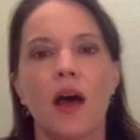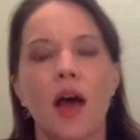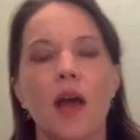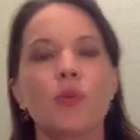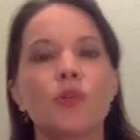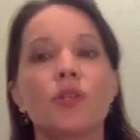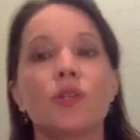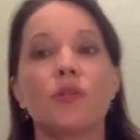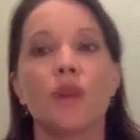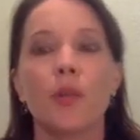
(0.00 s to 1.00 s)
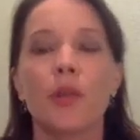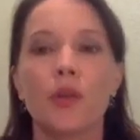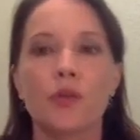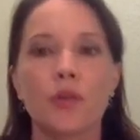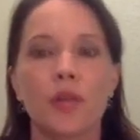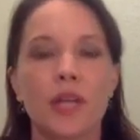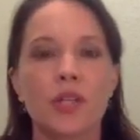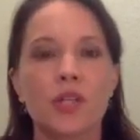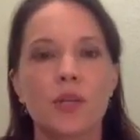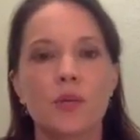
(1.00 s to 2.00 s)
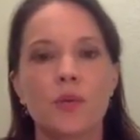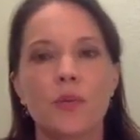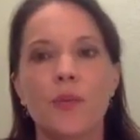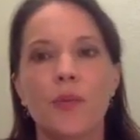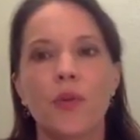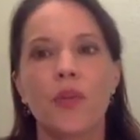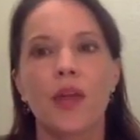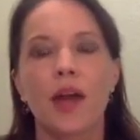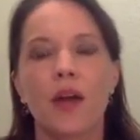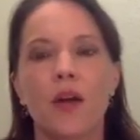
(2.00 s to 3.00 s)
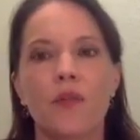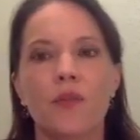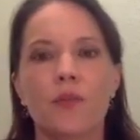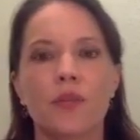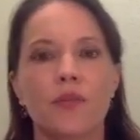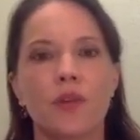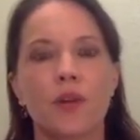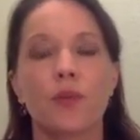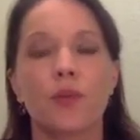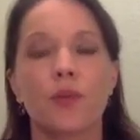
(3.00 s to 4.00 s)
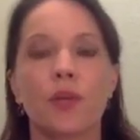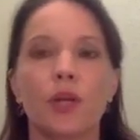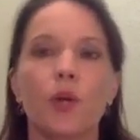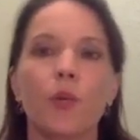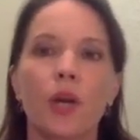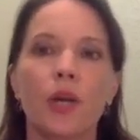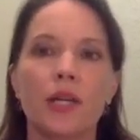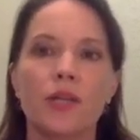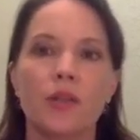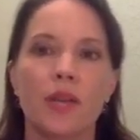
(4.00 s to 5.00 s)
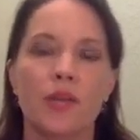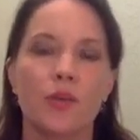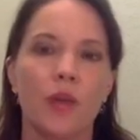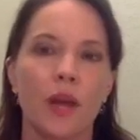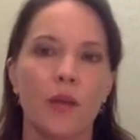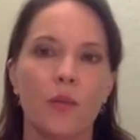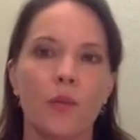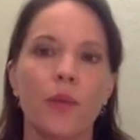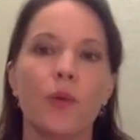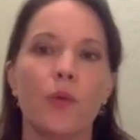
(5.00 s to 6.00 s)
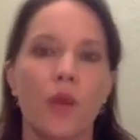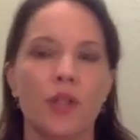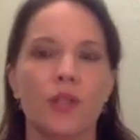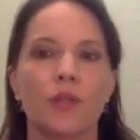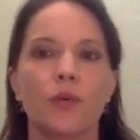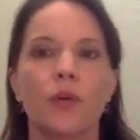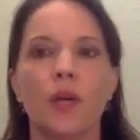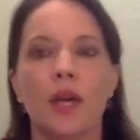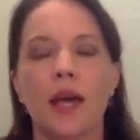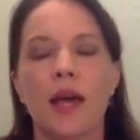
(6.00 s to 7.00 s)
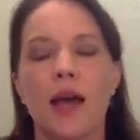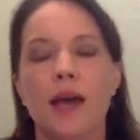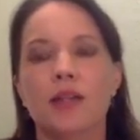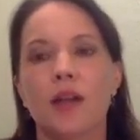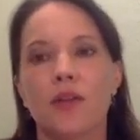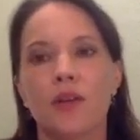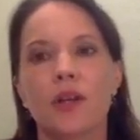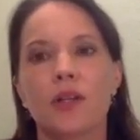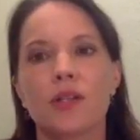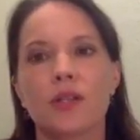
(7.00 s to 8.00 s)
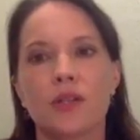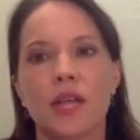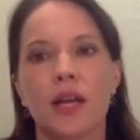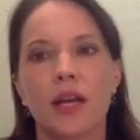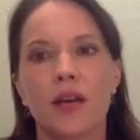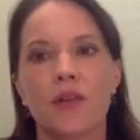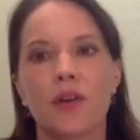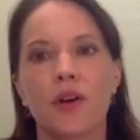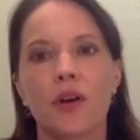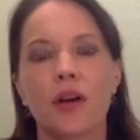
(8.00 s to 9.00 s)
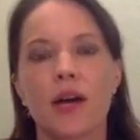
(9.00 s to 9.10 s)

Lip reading: I'm used to developing those relationships with people that are from different political parties. So that's what we would want to do as governor, as a lieutenant governor,